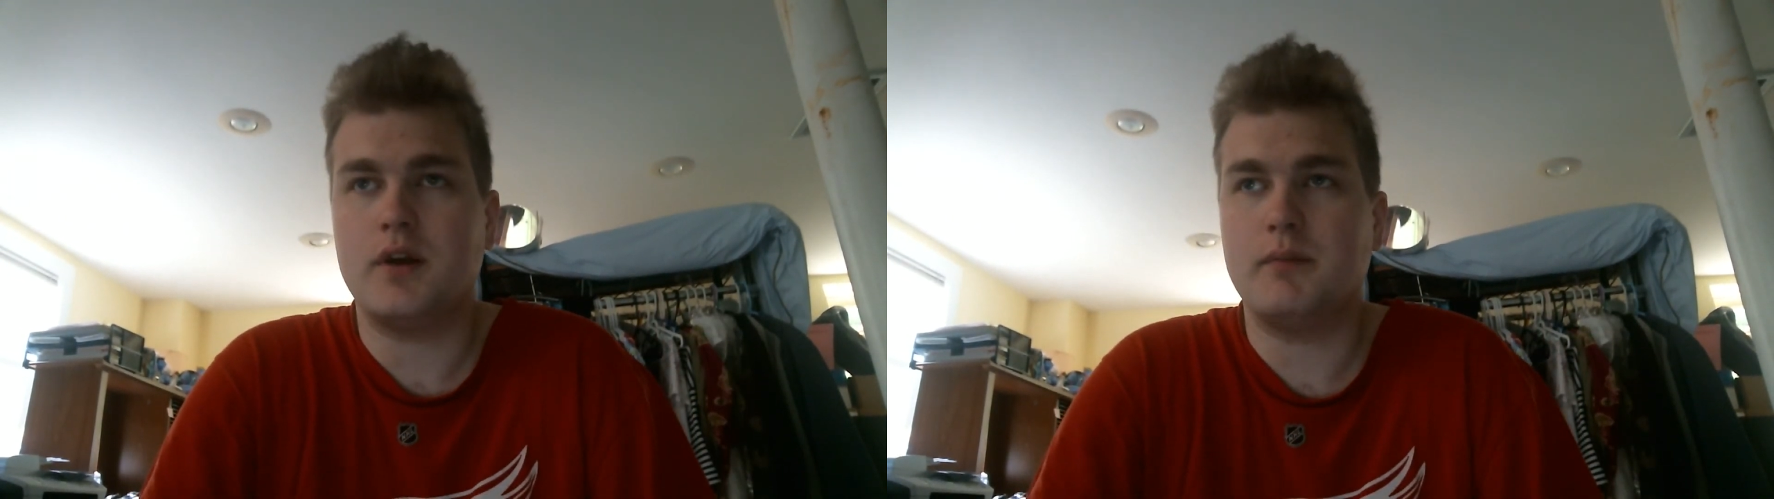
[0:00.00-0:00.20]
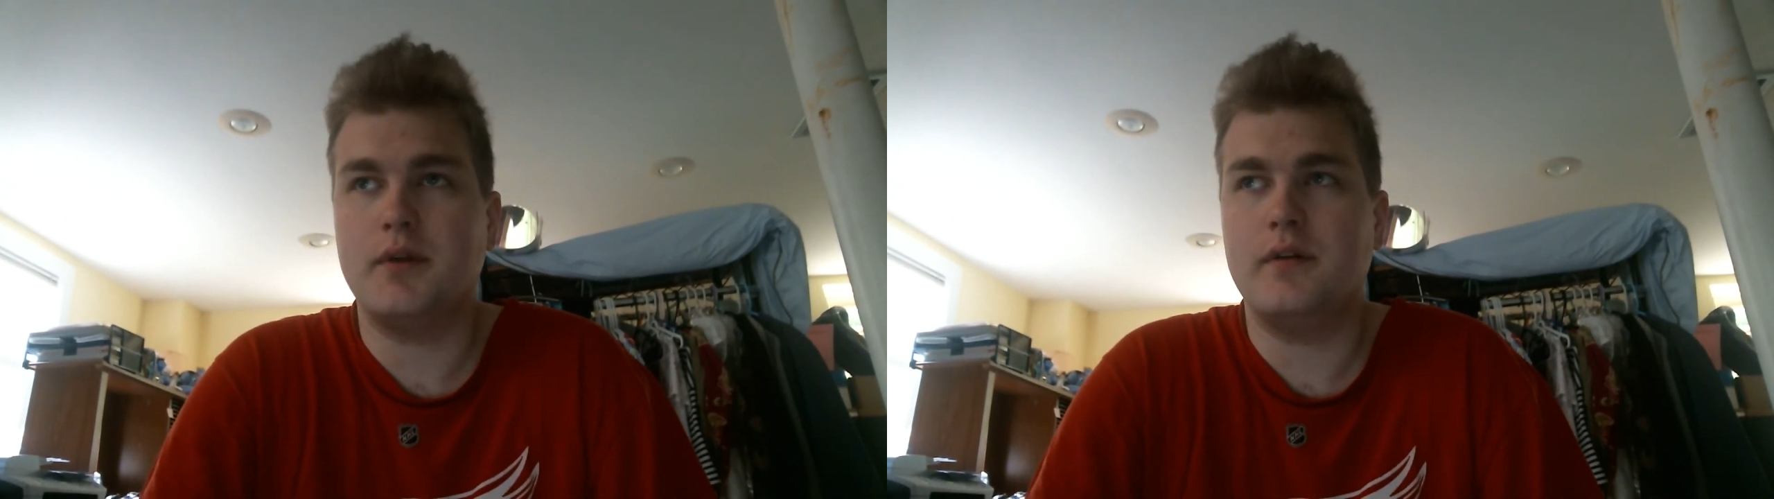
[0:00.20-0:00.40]

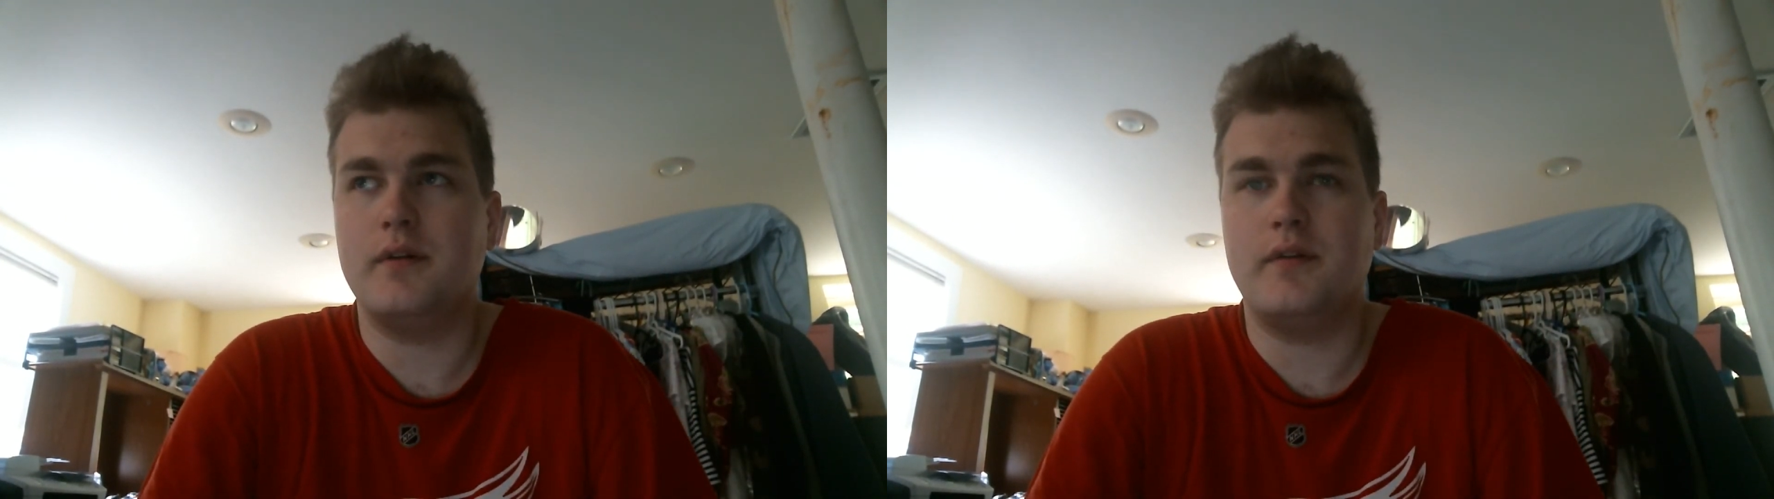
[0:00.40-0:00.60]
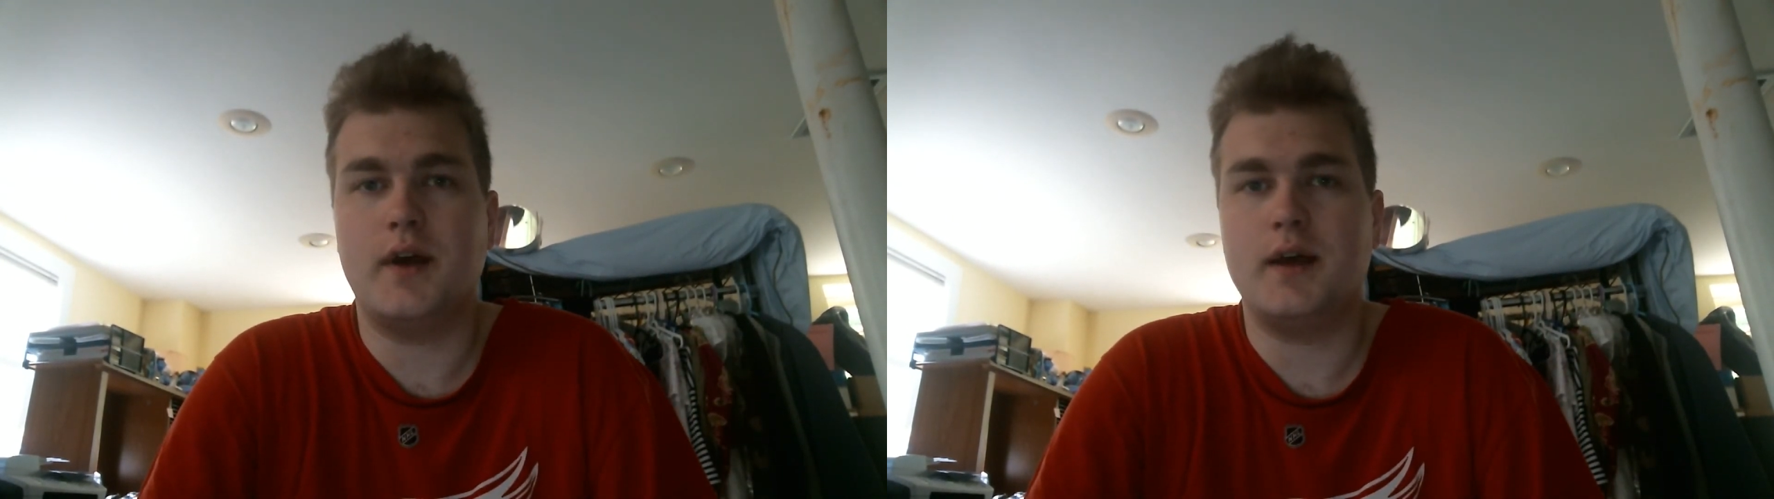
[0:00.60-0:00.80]
long
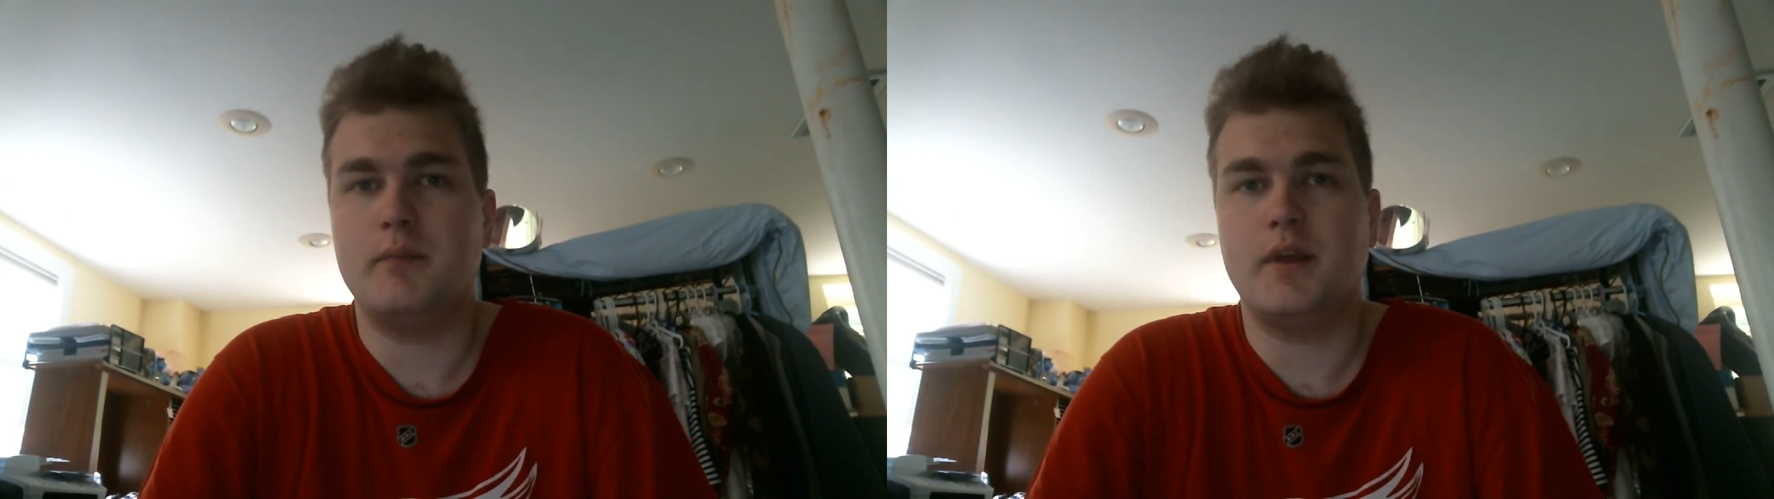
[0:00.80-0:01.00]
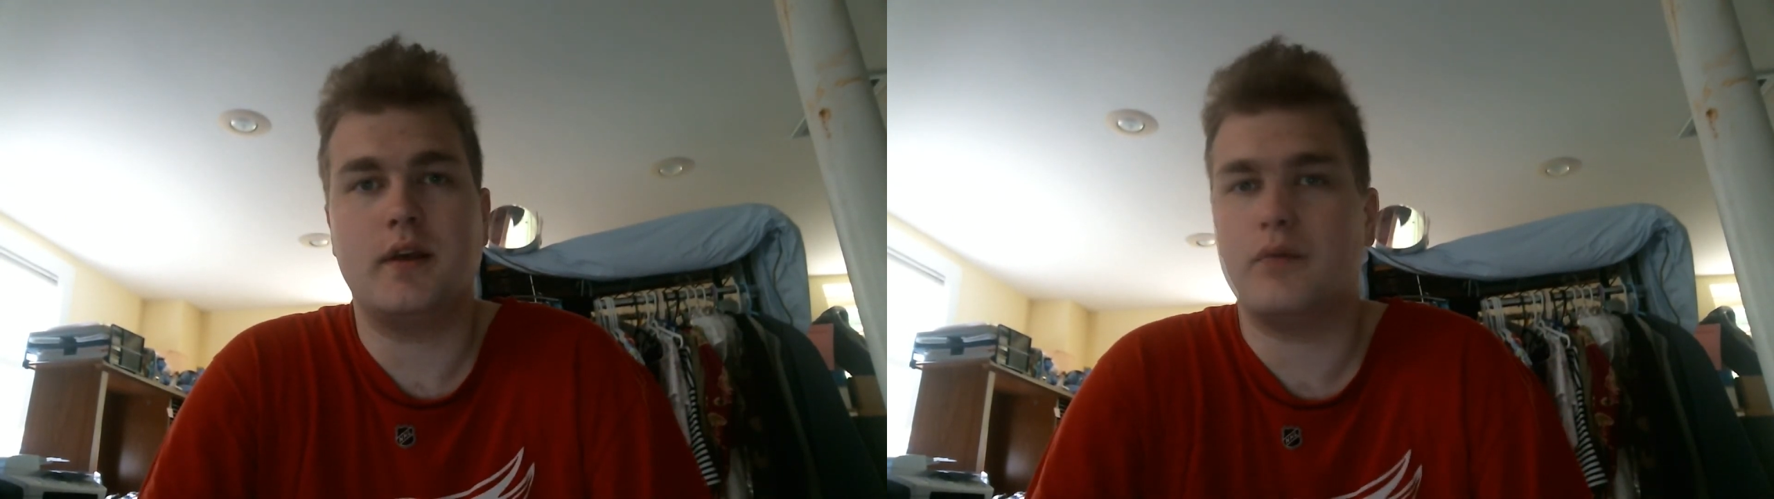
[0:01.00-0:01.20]
period of
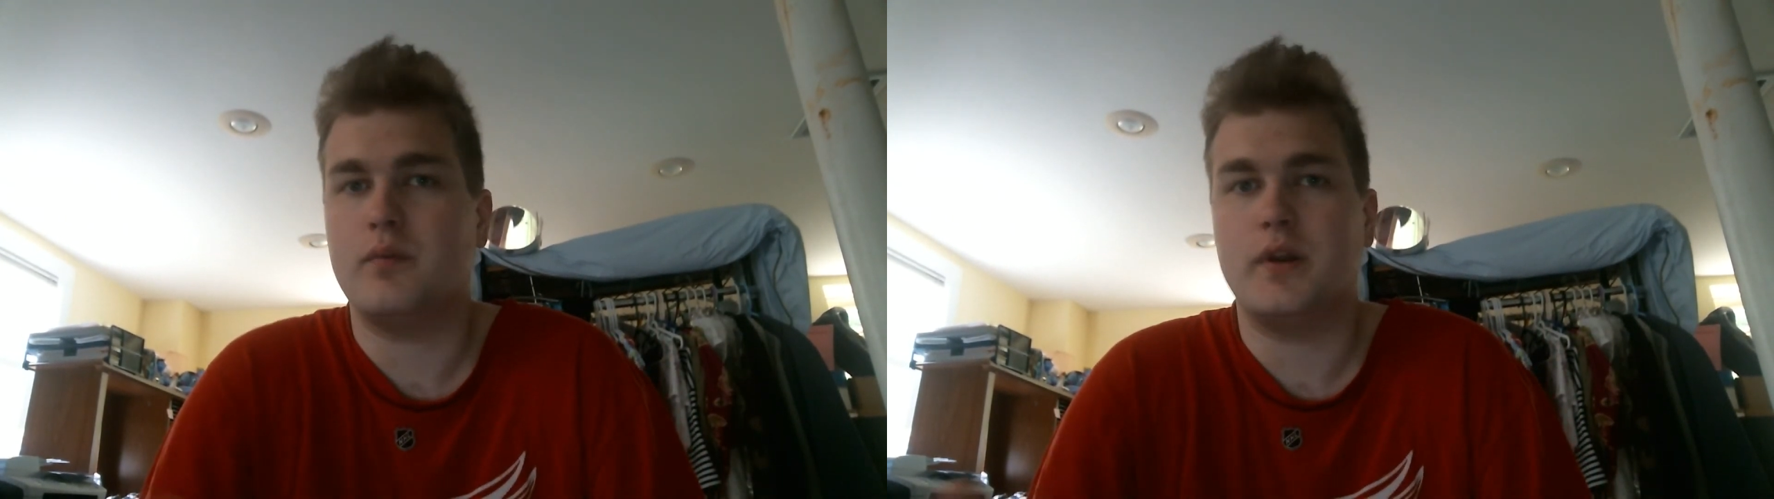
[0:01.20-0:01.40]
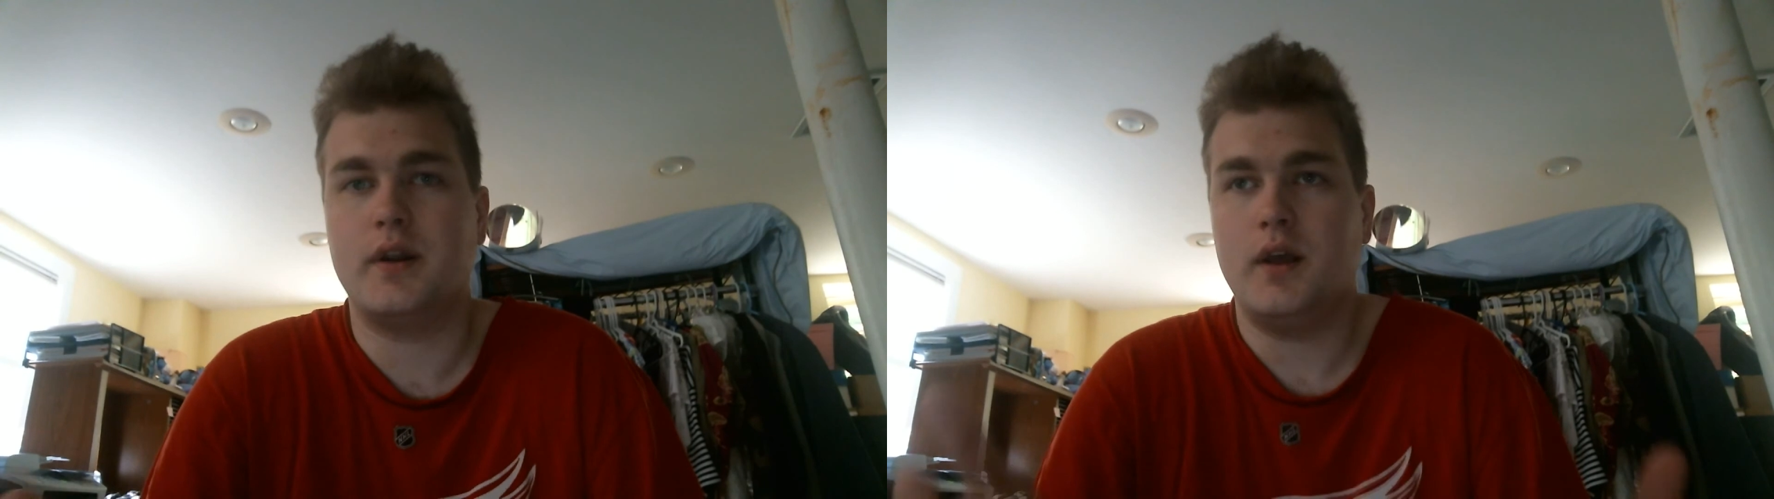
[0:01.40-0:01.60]
time, because
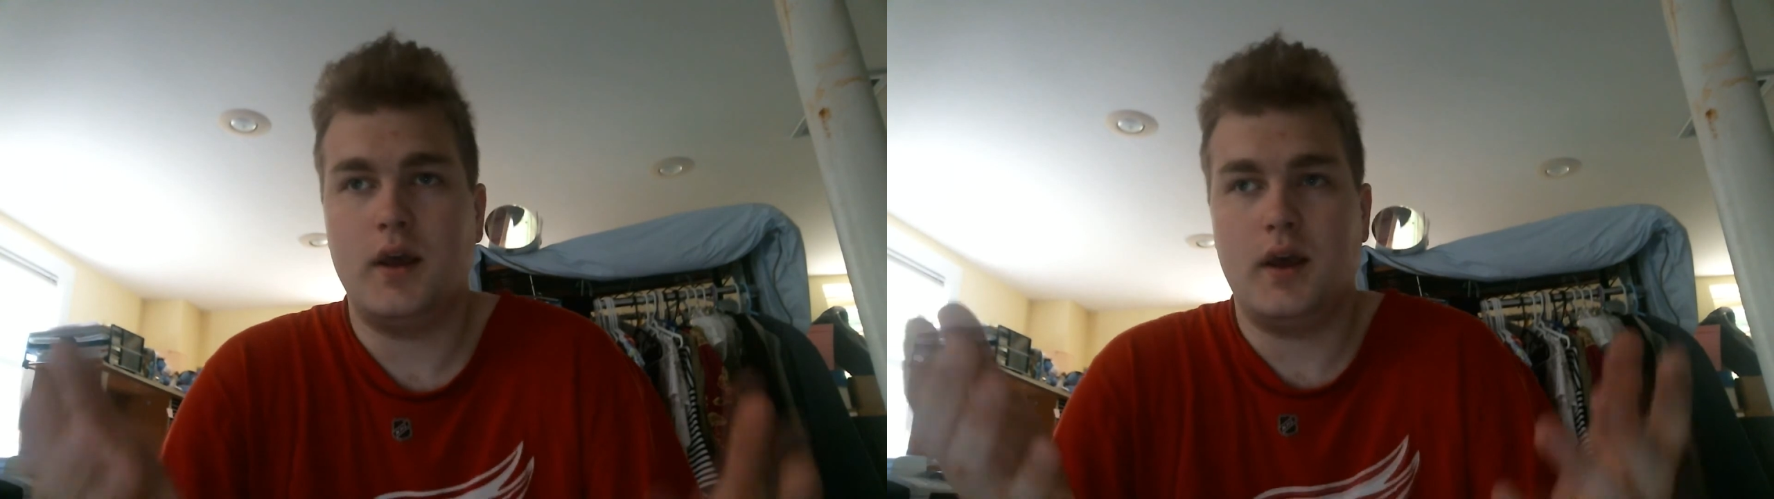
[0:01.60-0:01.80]
when